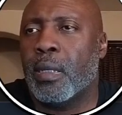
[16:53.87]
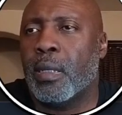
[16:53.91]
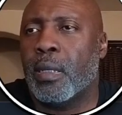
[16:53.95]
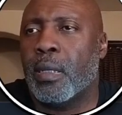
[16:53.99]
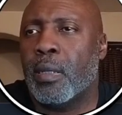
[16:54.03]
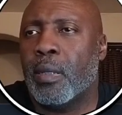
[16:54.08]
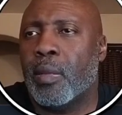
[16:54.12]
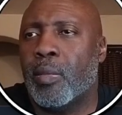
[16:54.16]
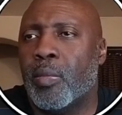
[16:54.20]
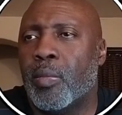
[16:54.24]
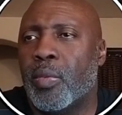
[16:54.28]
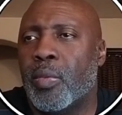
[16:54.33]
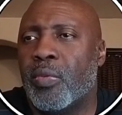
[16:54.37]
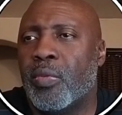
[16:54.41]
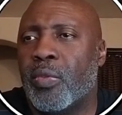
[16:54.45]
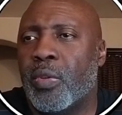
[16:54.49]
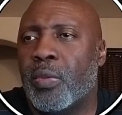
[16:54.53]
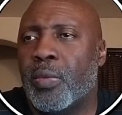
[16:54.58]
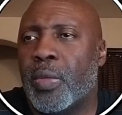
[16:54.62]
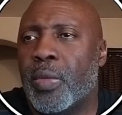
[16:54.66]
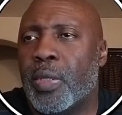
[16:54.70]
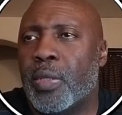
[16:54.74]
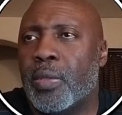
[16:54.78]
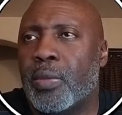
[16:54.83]
Before
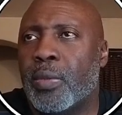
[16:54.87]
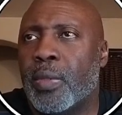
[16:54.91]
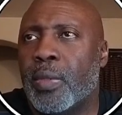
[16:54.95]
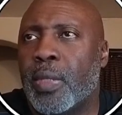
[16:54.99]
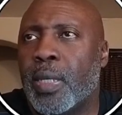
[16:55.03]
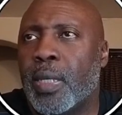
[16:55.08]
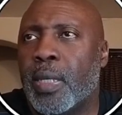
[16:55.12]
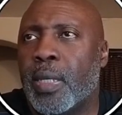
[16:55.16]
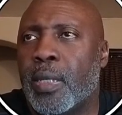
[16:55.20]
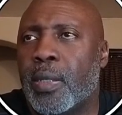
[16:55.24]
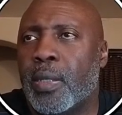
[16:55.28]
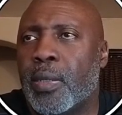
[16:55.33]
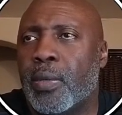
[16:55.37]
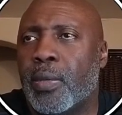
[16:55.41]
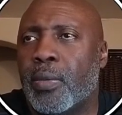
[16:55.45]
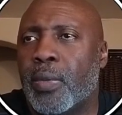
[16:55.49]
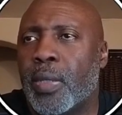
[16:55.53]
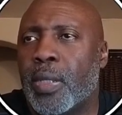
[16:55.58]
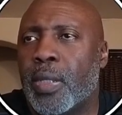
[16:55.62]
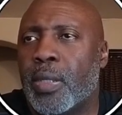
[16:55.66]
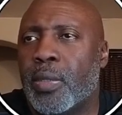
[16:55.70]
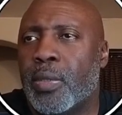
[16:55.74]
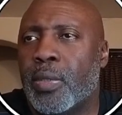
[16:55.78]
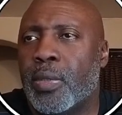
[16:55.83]
we do that, we
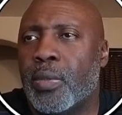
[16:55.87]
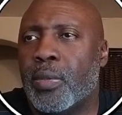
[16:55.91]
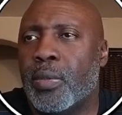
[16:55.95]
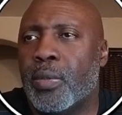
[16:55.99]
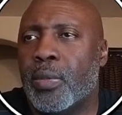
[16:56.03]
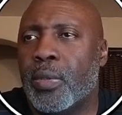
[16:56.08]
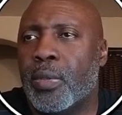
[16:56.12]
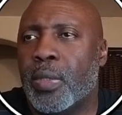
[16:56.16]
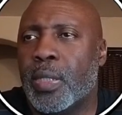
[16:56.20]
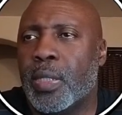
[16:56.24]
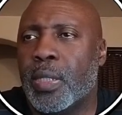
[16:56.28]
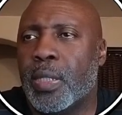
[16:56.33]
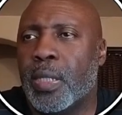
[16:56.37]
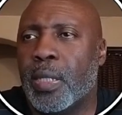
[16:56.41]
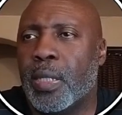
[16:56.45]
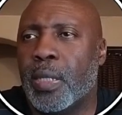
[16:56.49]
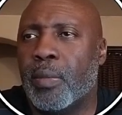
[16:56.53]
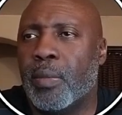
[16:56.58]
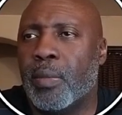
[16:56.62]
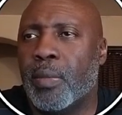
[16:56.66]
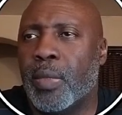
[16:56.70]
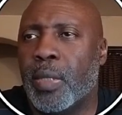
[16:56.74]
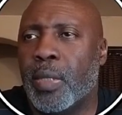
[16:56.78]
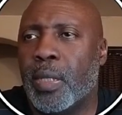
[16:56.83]
need to do the
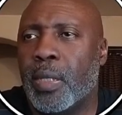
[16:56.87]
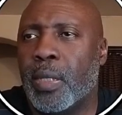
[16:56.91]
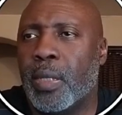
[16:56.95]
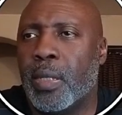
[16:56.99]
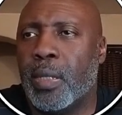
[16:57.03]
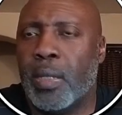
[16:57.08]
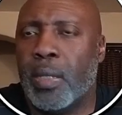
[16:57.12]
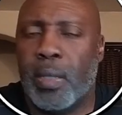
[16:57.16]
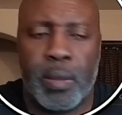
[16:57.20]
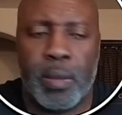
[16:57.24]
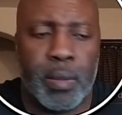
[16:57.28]
same here.